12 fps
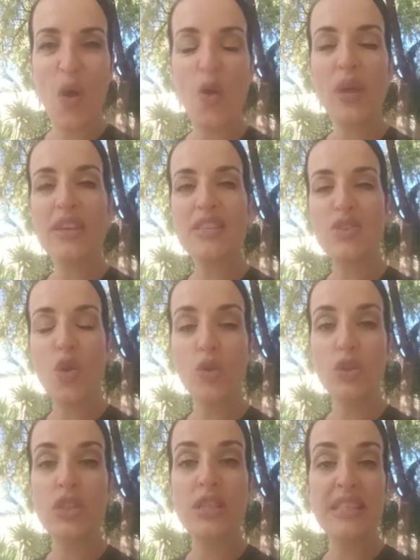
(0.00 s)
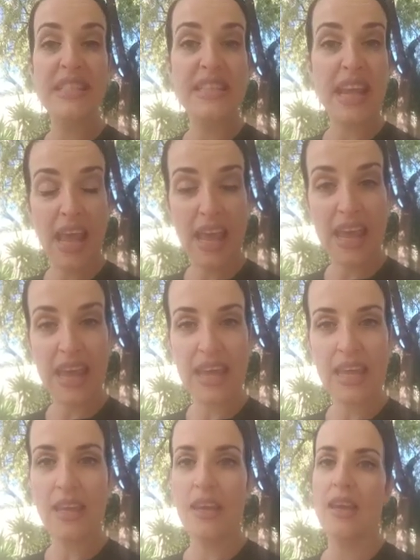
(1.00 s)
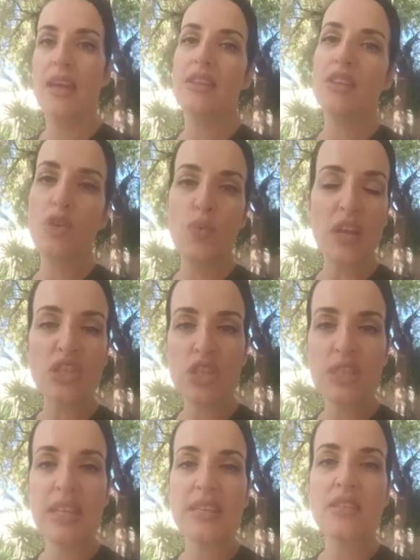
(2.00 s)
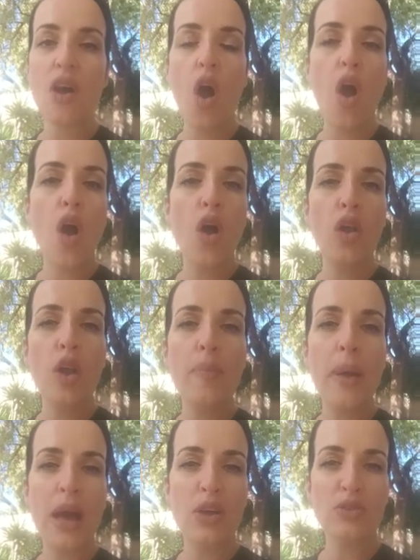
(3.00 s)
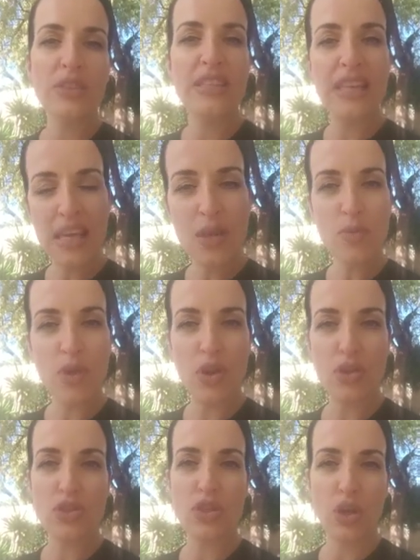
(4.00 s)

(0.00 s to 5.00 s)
Okay, so today the question is all about keywords.